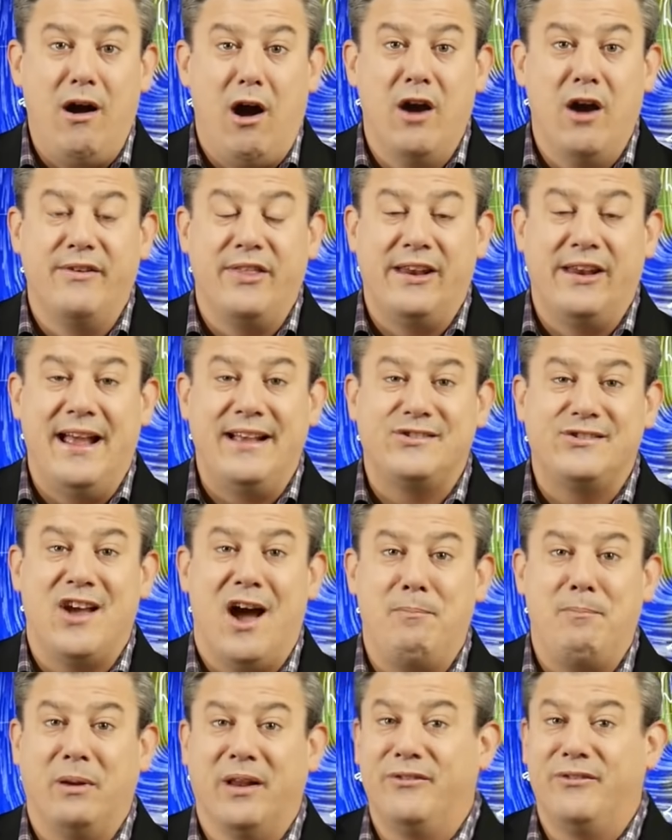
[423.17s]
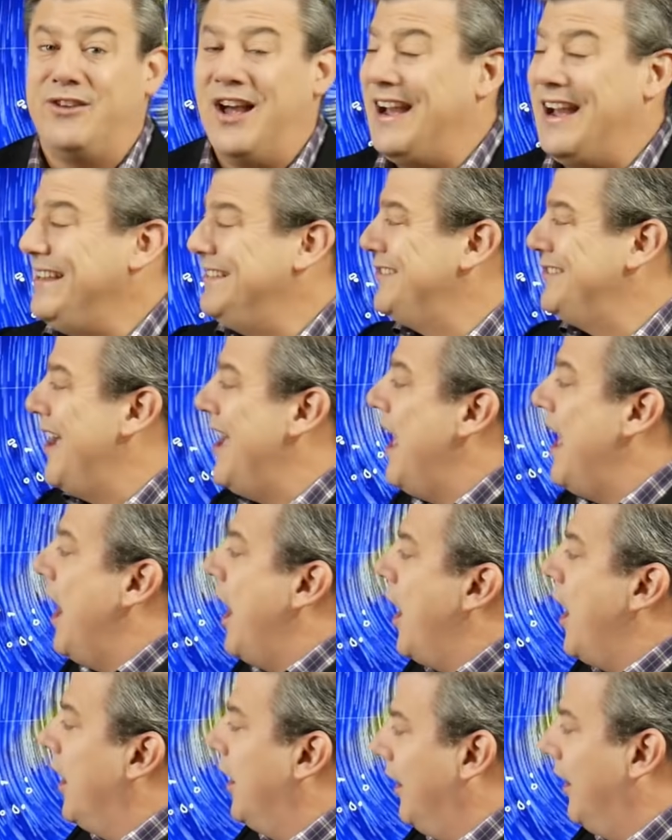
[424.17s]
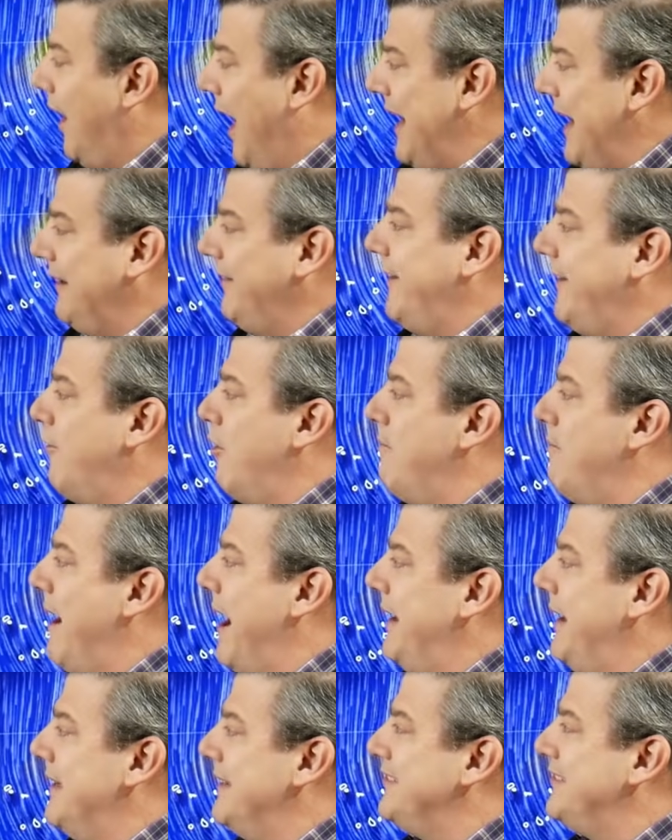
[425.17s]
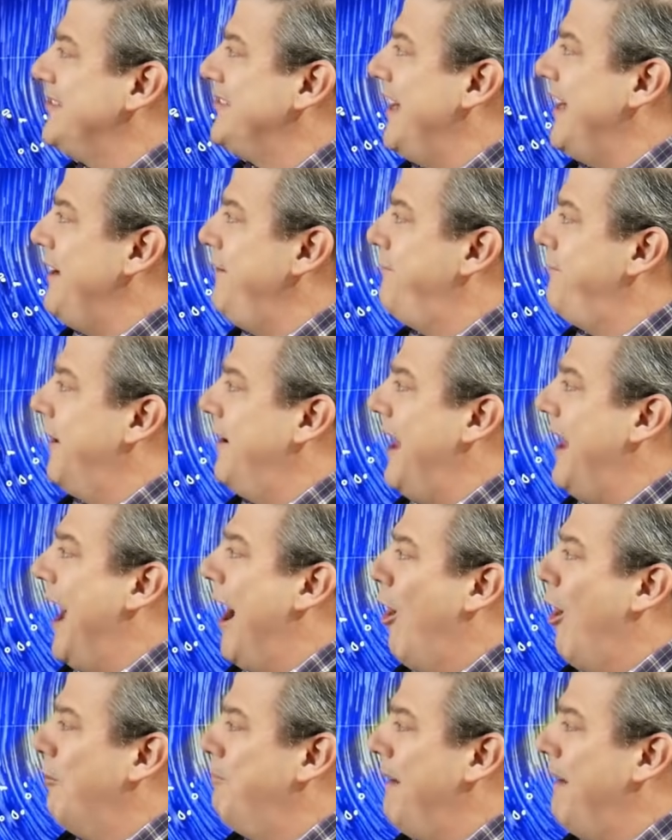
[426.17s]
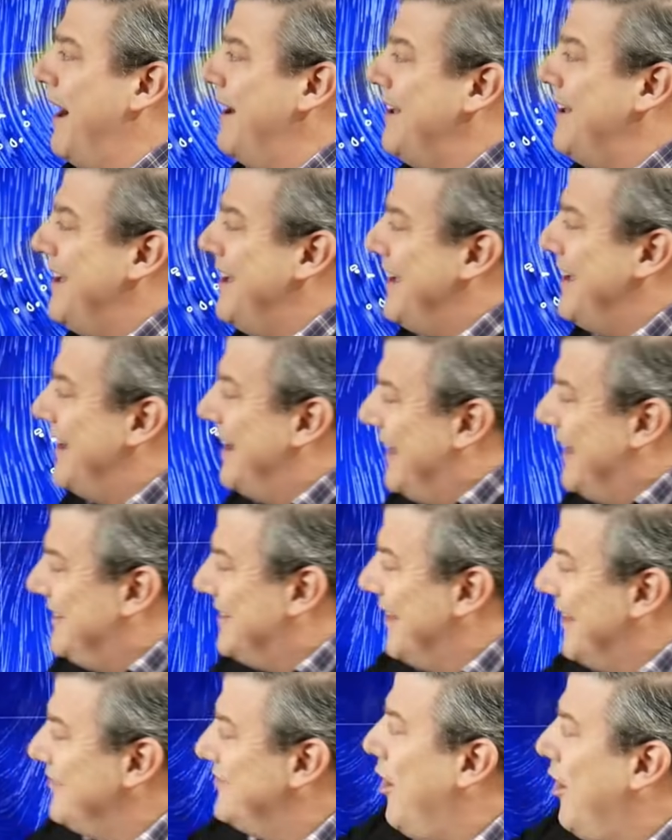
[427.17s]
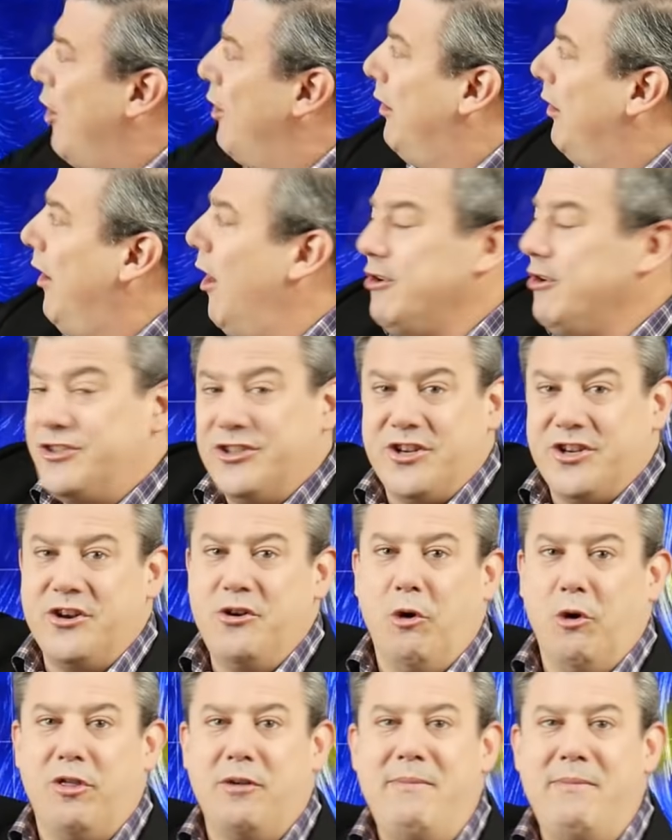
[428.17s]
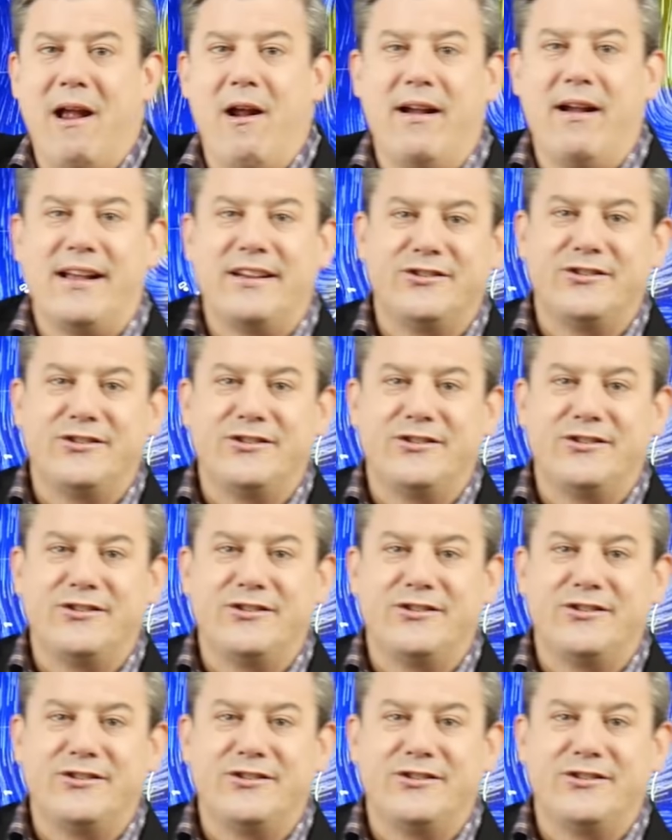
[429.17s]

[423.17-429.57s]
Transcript: over the next couple of days. Likely to remain at sea for now, but it does go closer to North America.